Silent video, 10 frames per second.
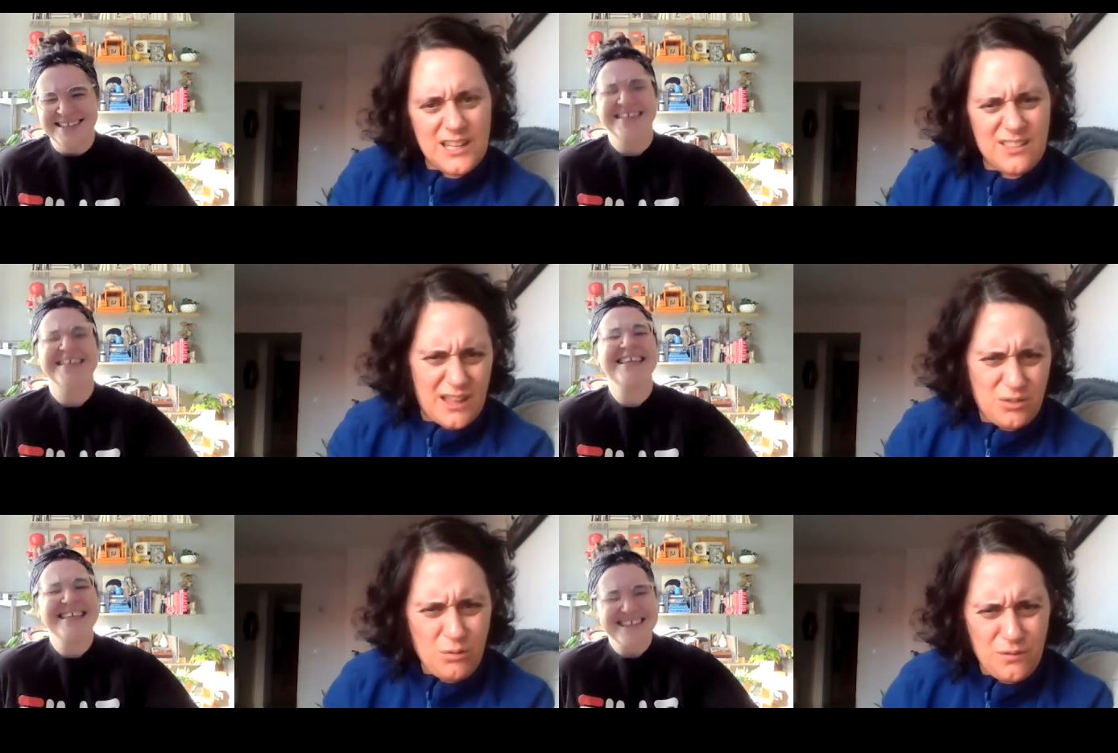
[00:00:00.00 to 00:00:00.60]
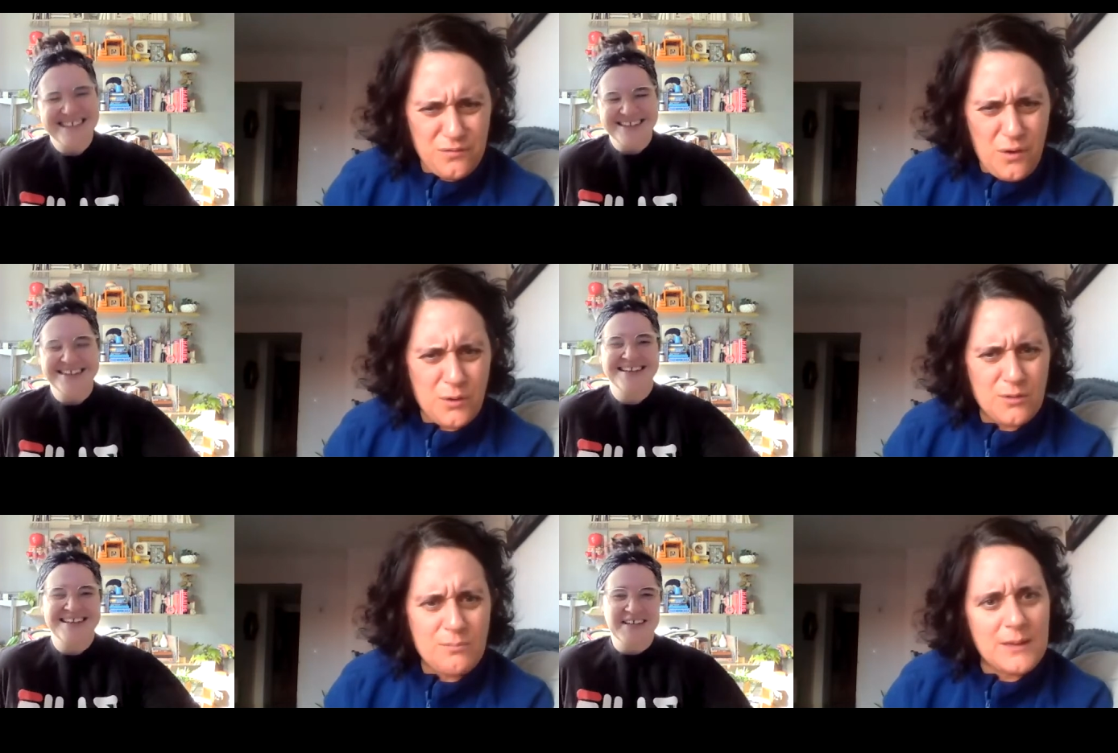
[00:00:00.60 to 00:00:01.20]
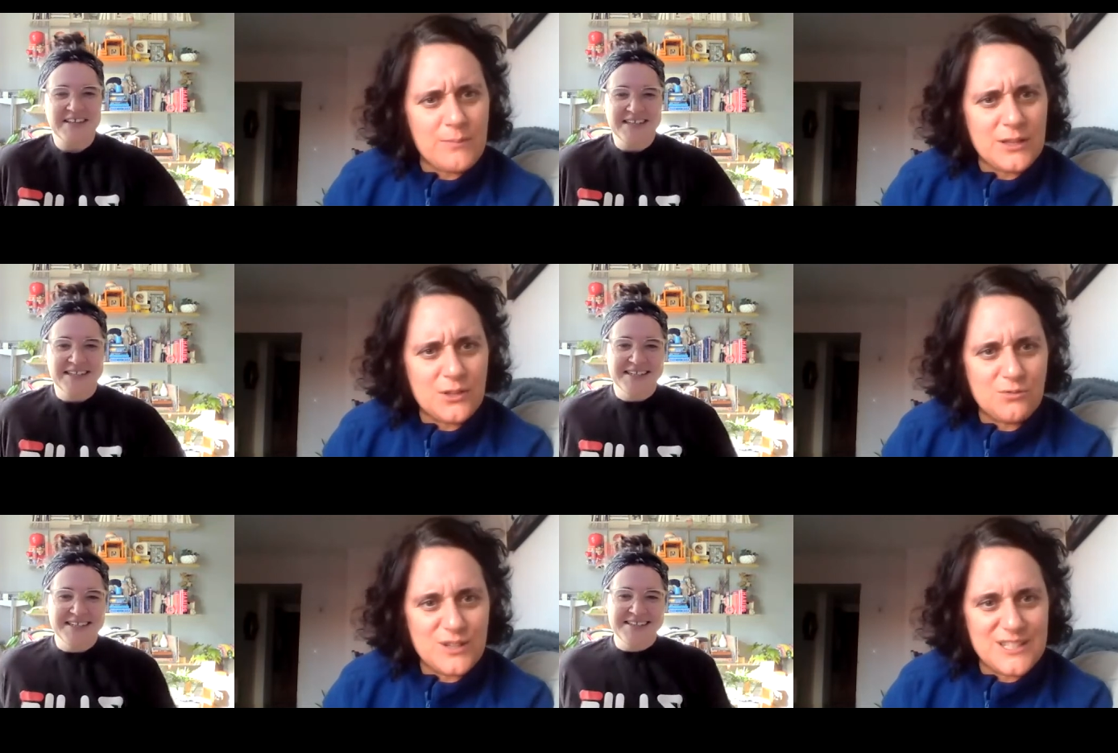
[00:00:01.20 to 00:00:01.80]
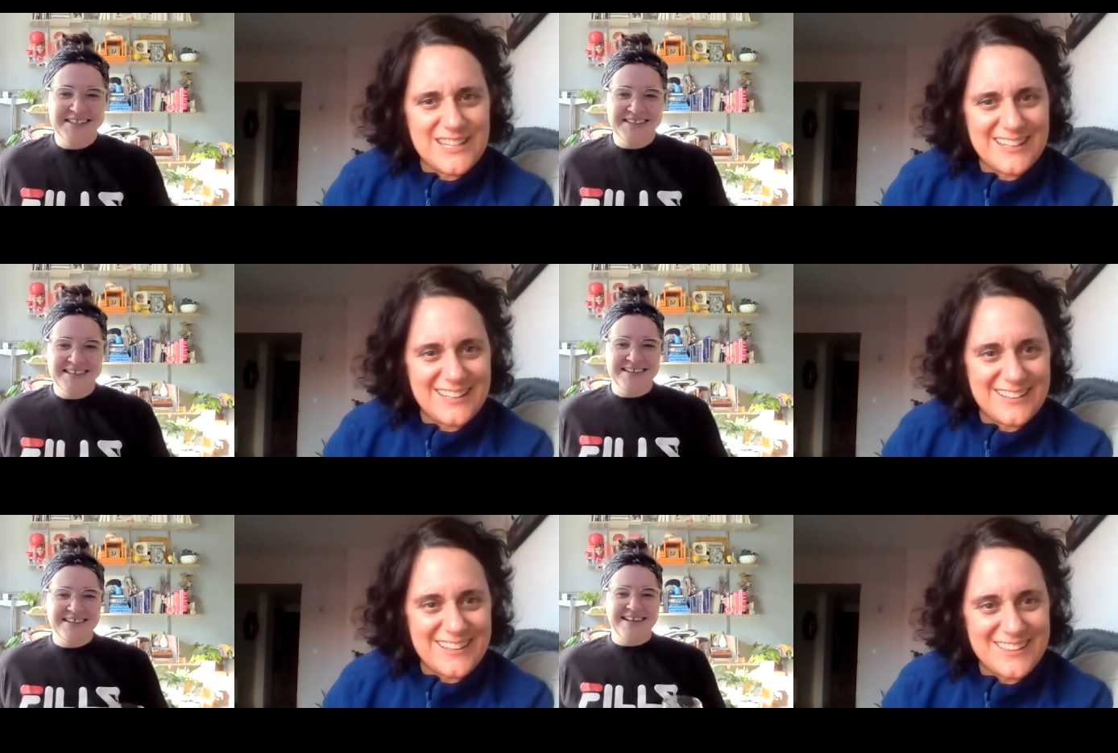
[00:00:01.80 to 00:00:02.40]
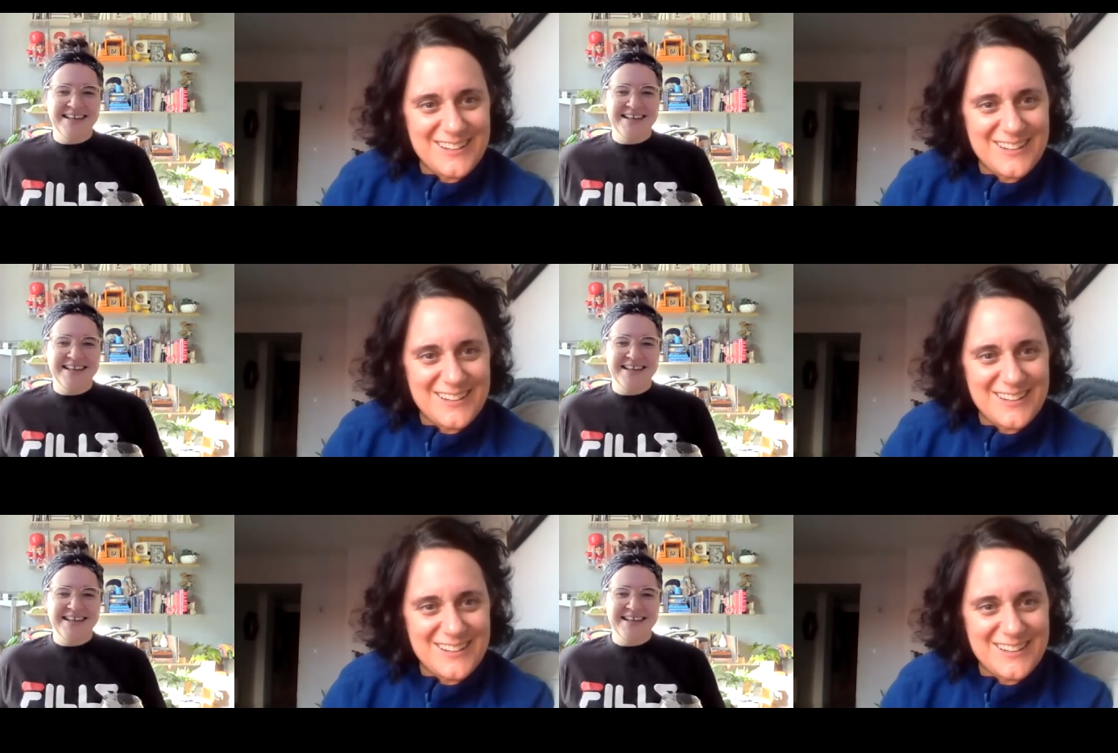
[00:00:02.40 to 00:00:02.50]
Speaker 1: he's like, those photos make me look ridiculous.